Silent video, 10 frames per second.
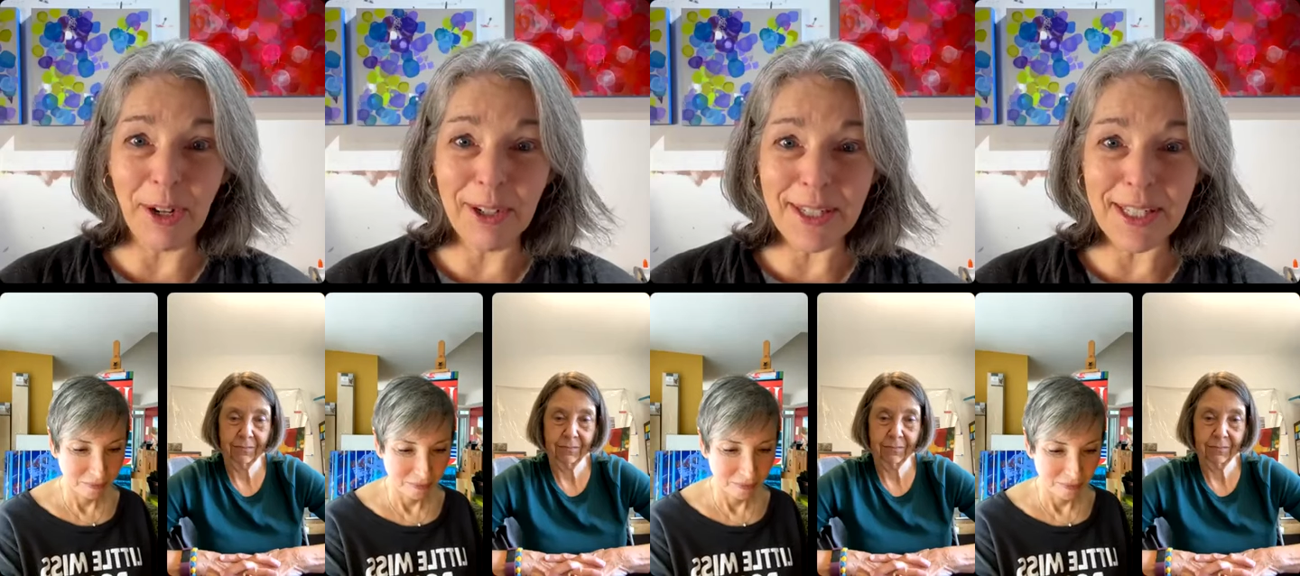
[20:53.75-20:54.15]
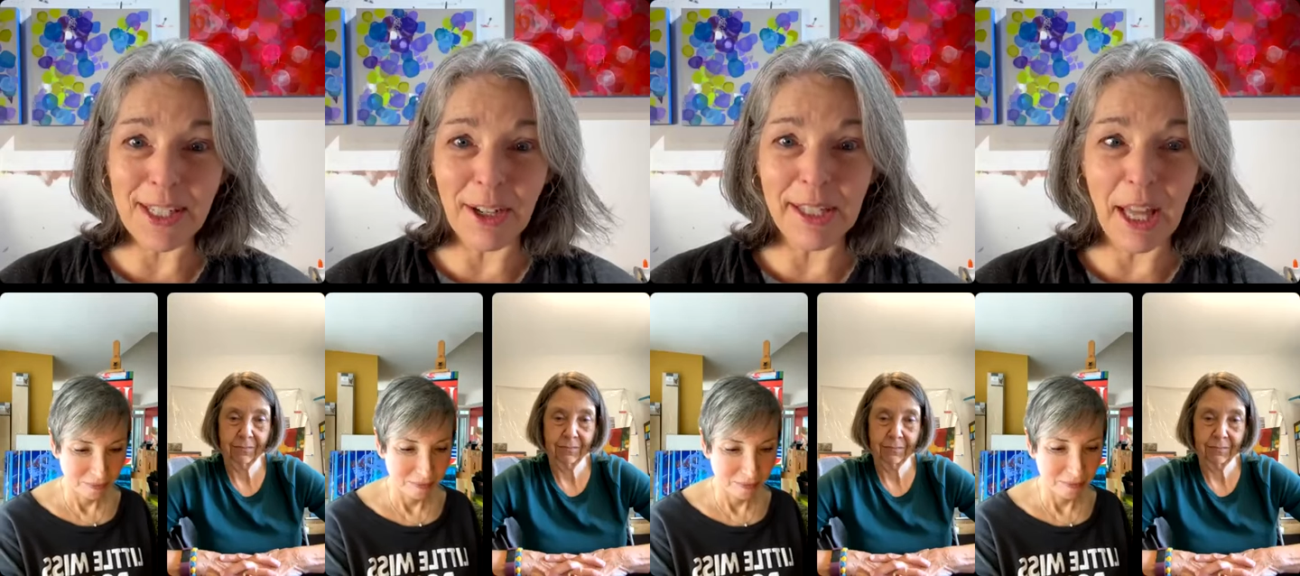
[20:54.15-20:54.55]

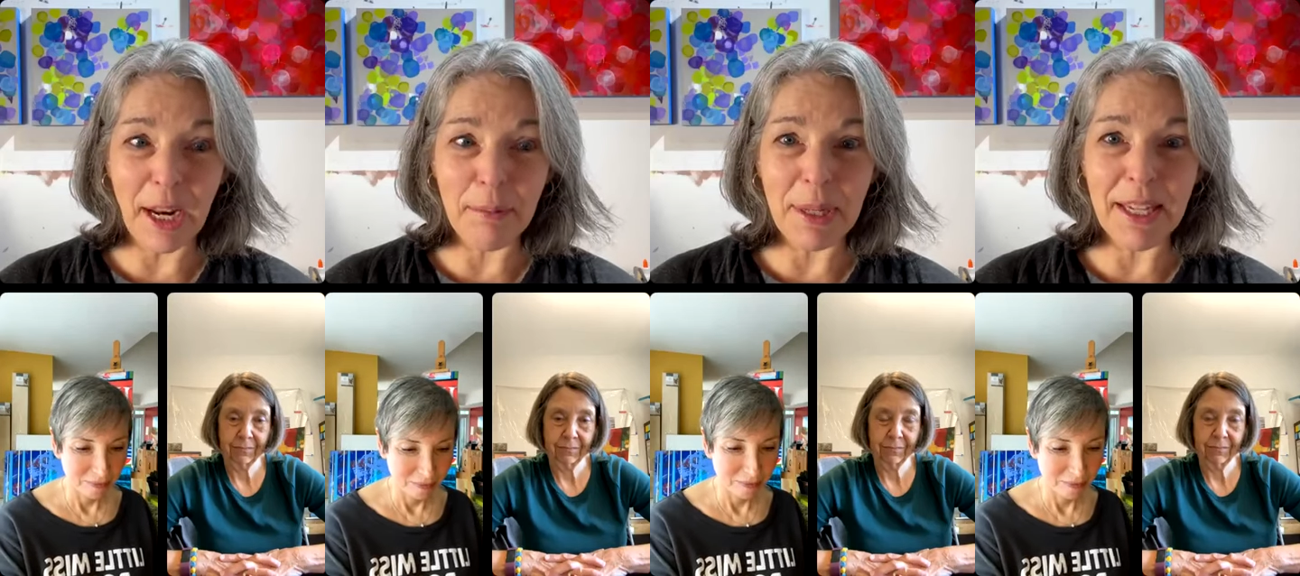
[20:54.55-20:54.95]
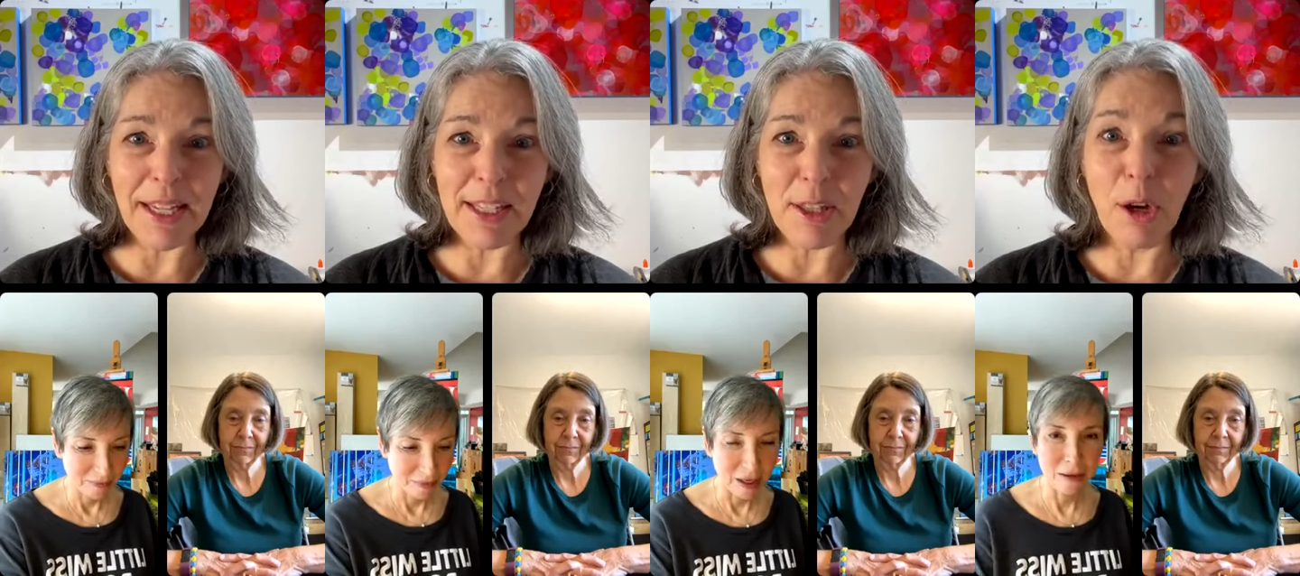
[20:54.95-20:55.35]
Speaker 1: artists online
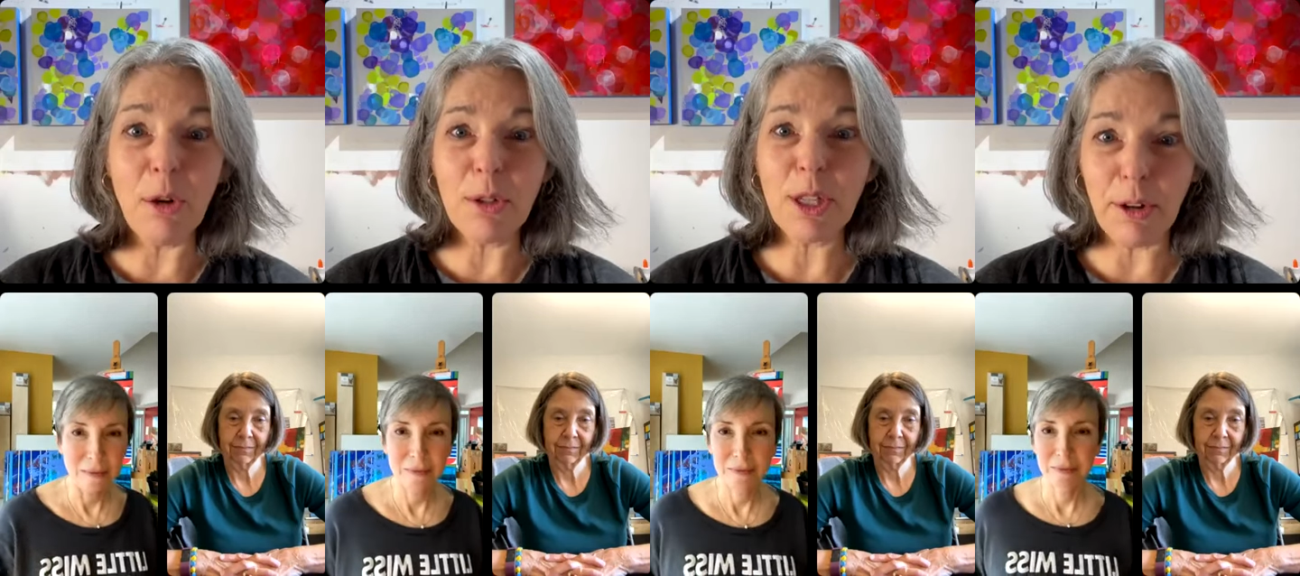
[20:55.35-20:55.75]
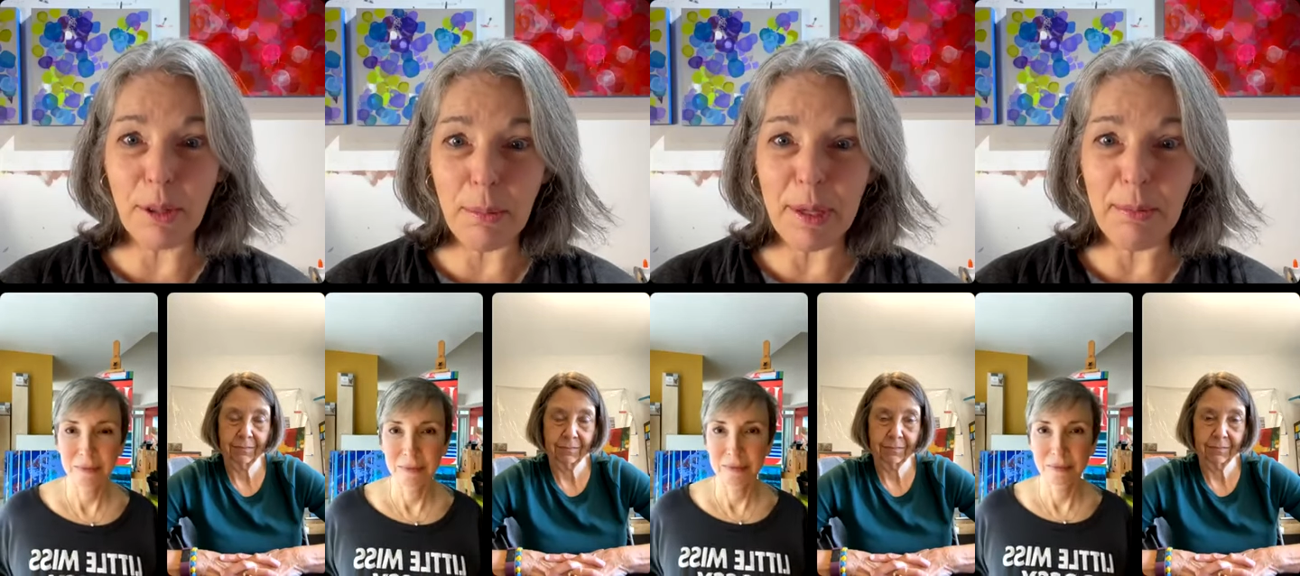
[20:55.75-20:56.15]
because those are
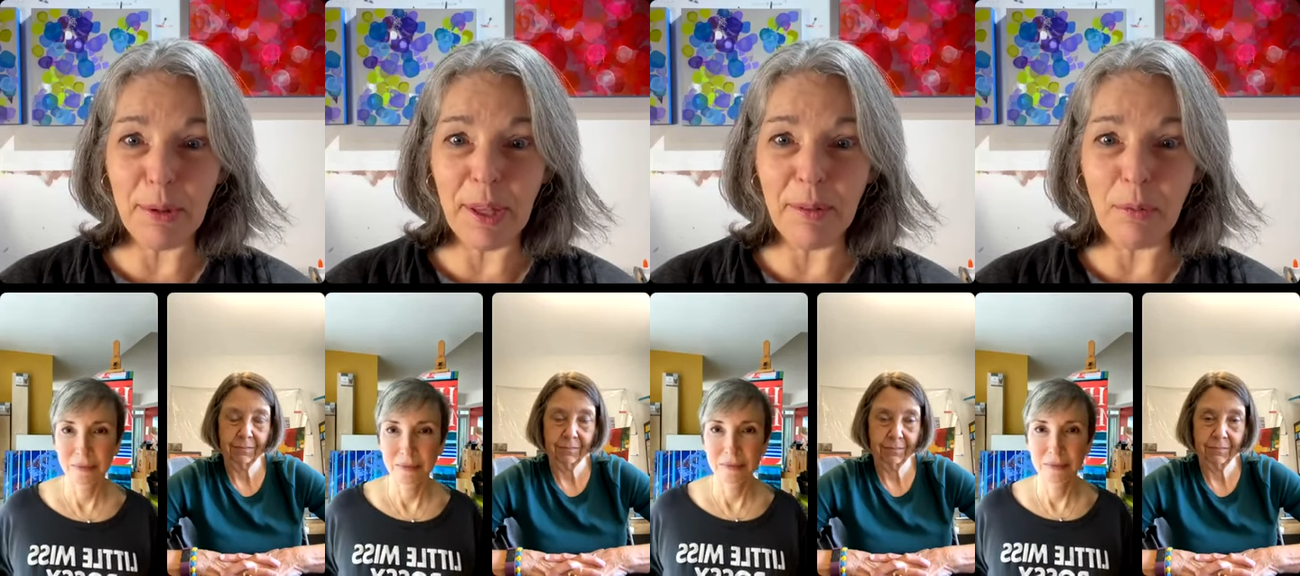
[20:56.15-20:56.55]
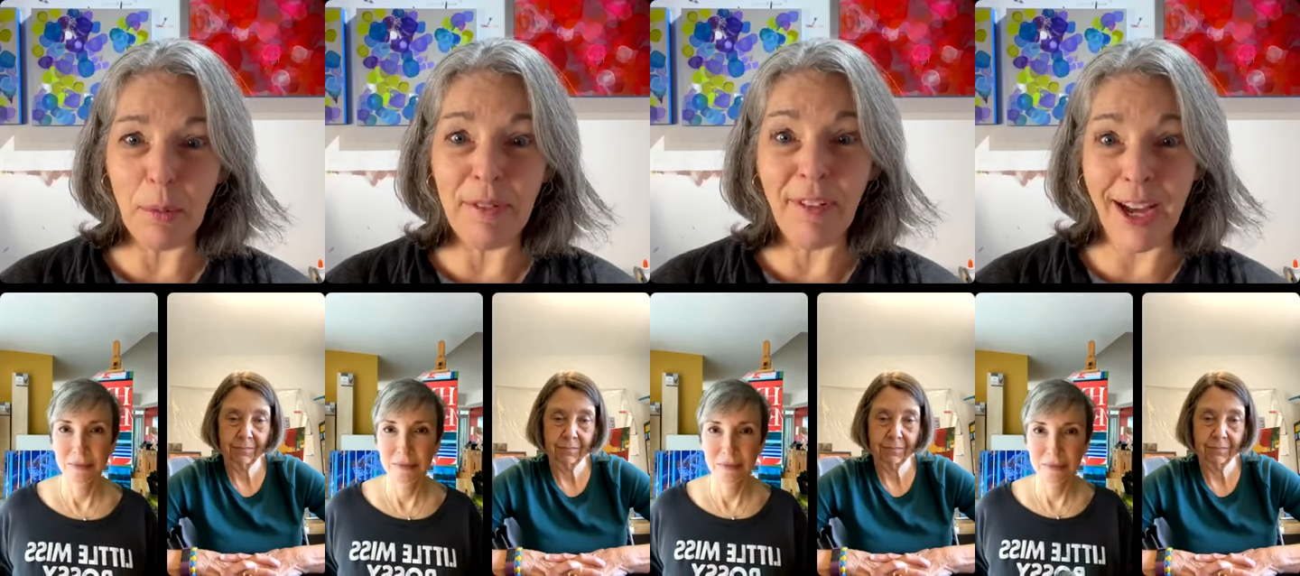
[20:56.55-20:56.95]
the people that
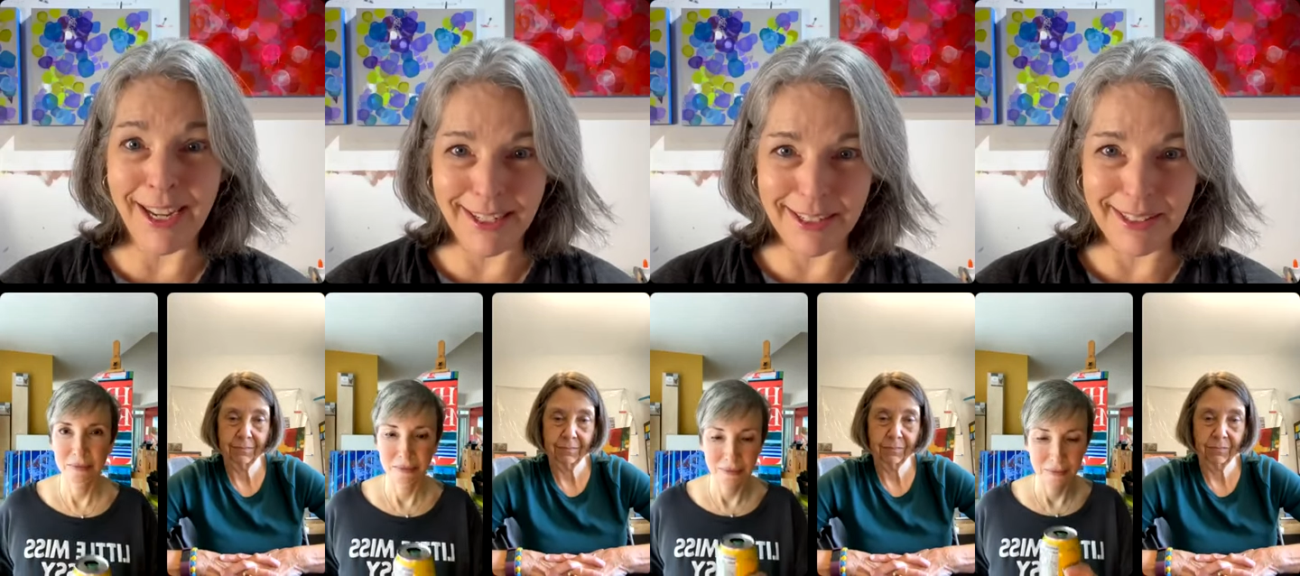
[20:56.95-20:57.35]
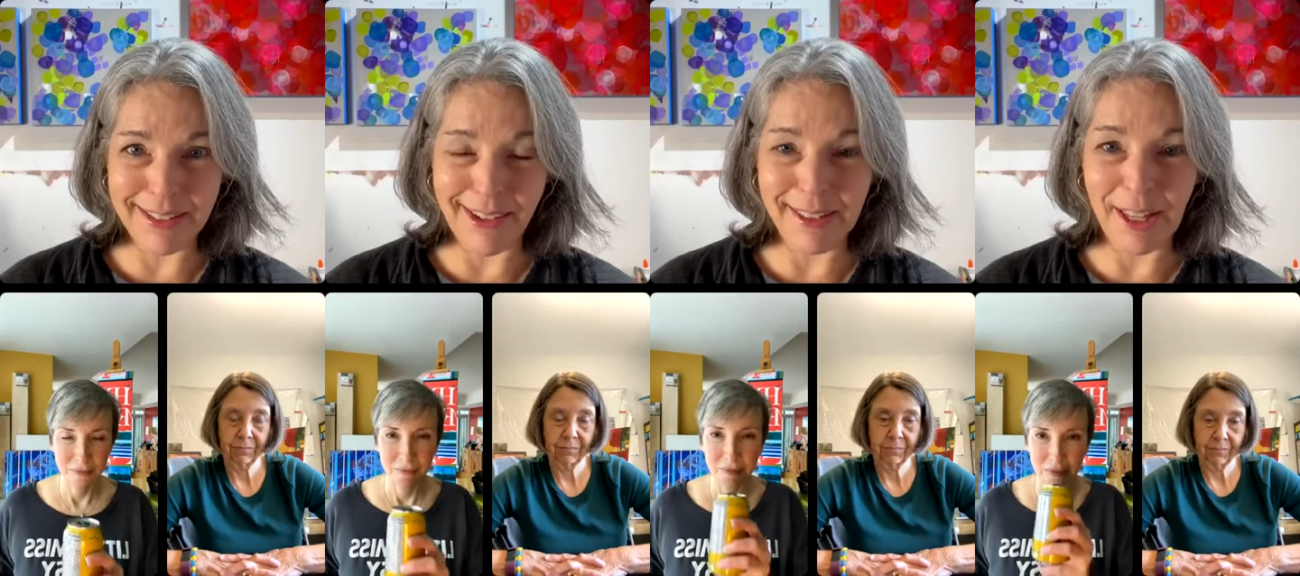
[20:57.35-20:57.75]
we find
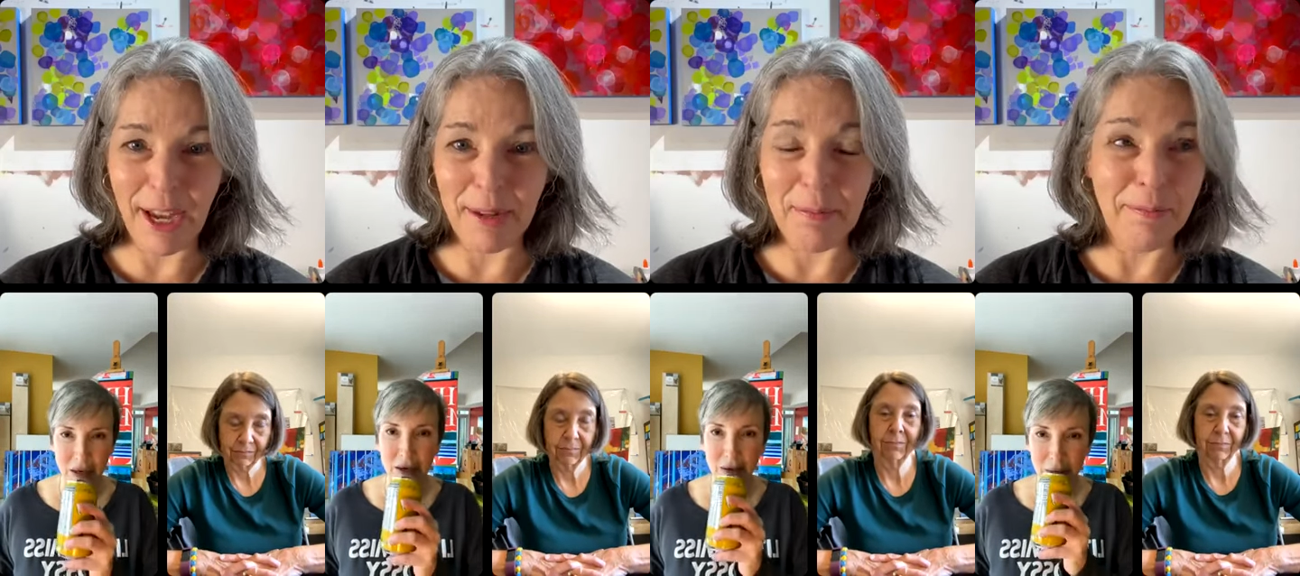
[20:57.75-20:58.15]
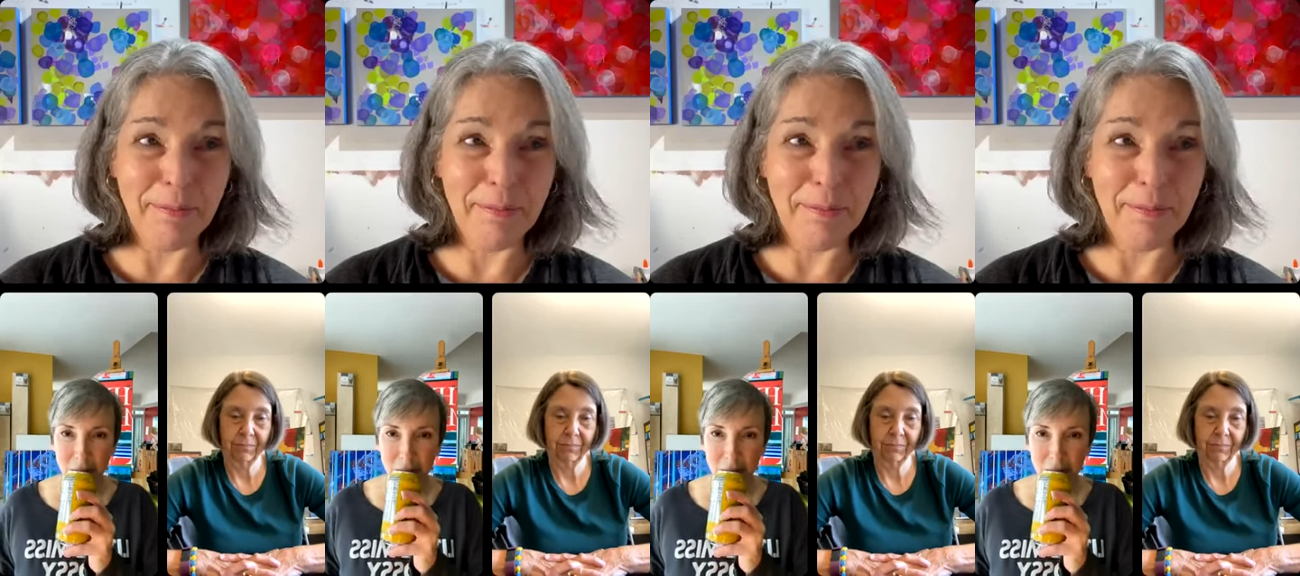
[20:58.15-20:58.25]
mm-hmm. online. Yeah.